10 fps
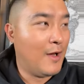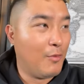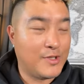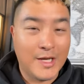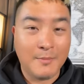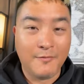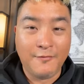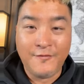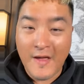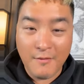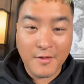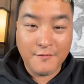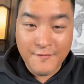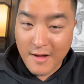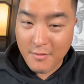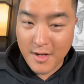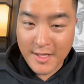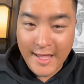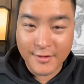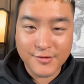which I'm very, very
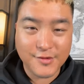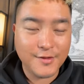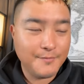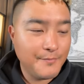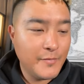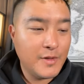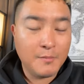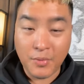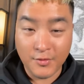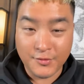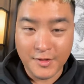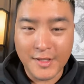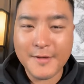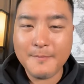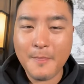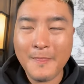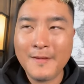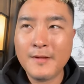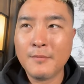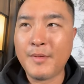against personally,
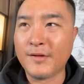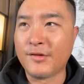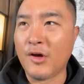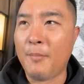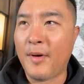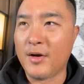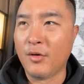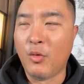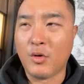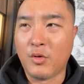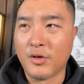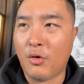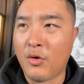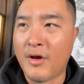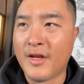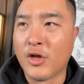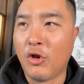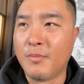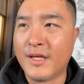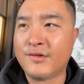because it's all part of the one world order and the
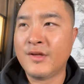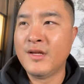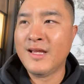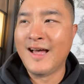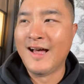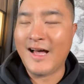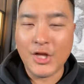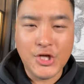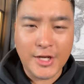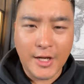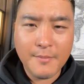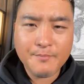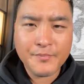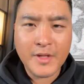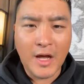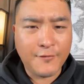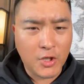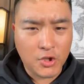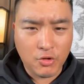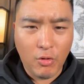globalist agenda
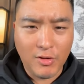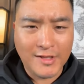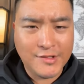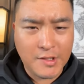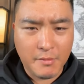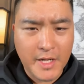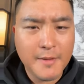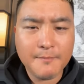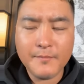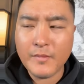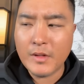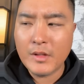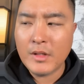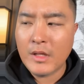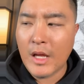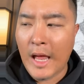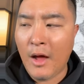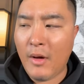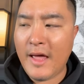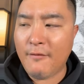of control and tyranny.
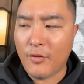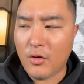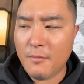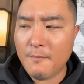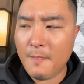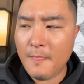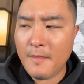However,